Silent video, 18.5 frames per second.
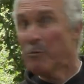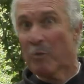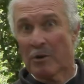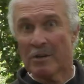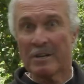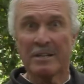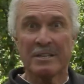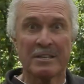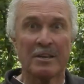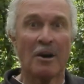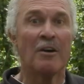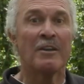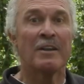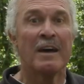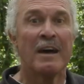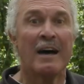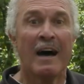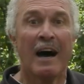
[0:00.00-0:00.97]
woodland
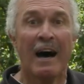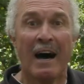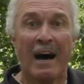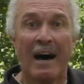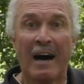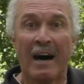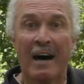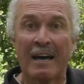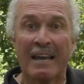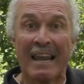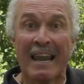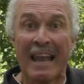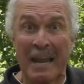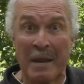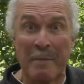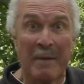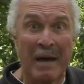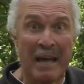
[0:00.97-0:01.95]
on
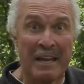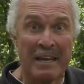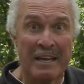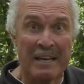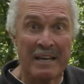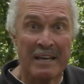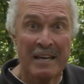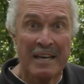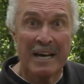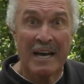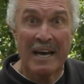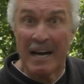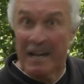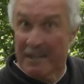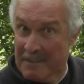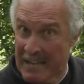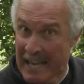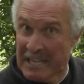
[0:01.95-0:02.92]
Llanimannoch
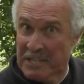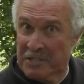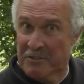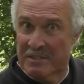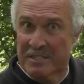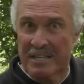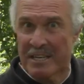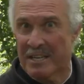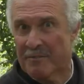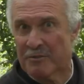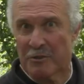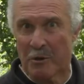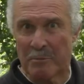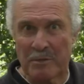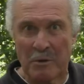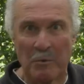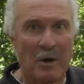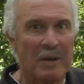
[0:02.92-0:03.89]
Nature Reserve,
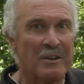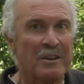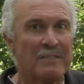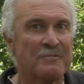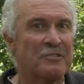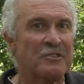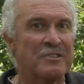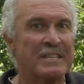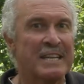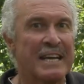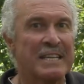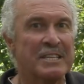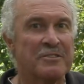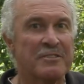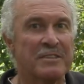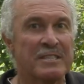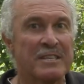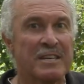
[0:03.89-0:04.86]
Shropshire Wildlife Trust
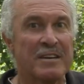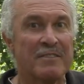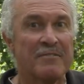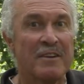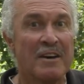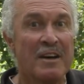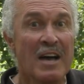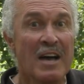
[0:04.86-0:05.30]
Nature Reserve.